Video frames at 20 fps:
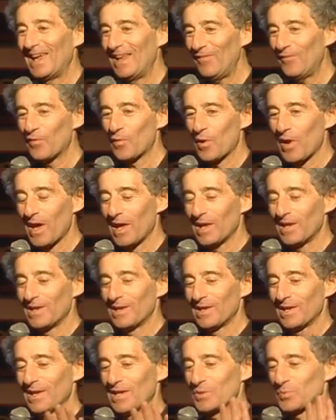infrared
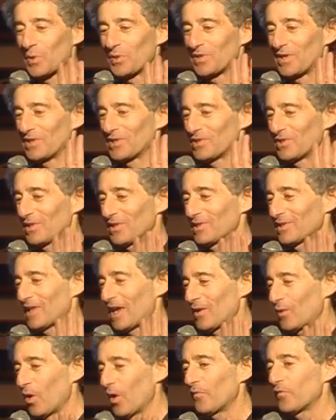is what they,
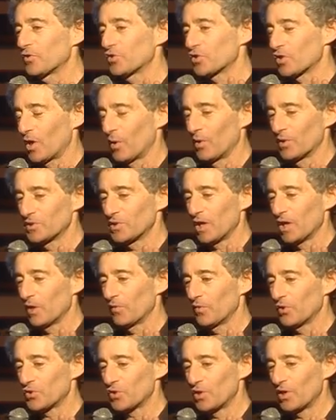they often show on
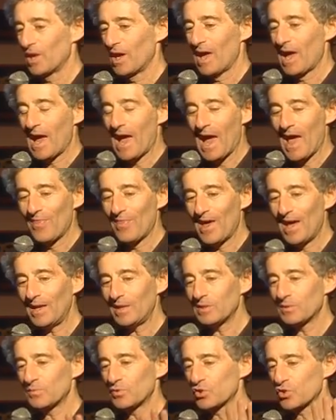television, and
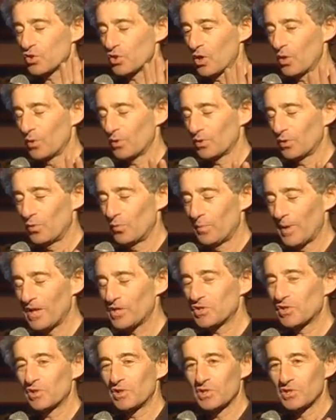that's showing you
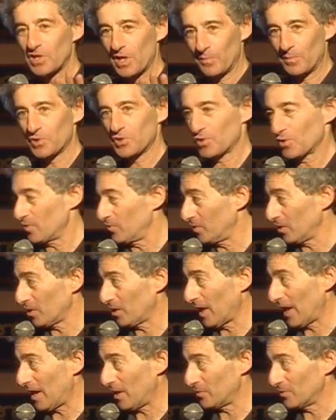basically the temperature of the
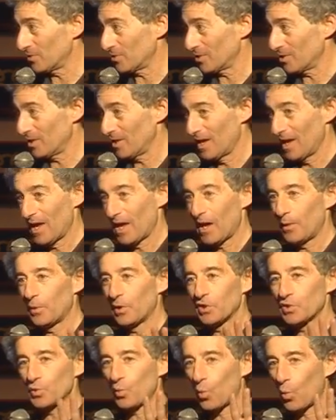clouds.
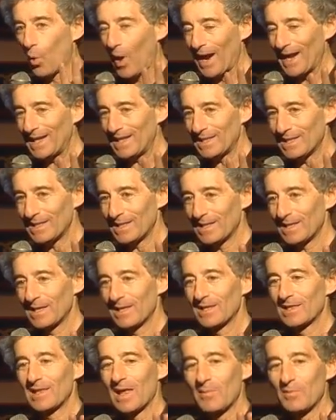When it's white,
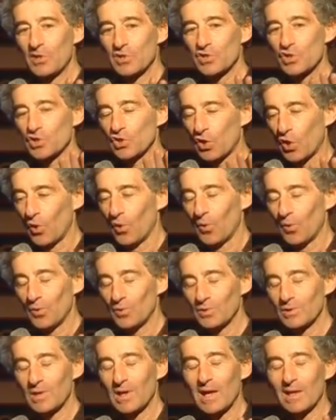that means it's
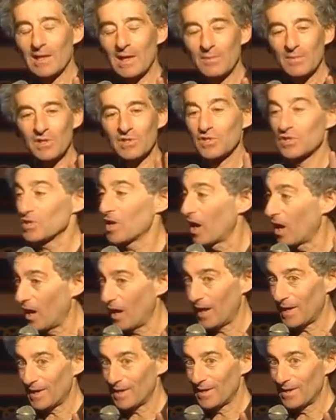cold, and that means it's
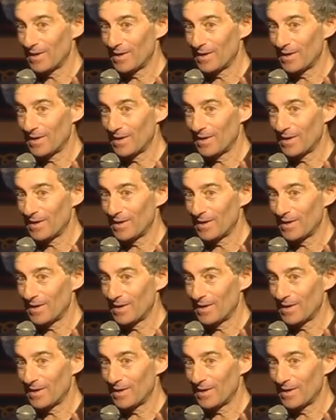high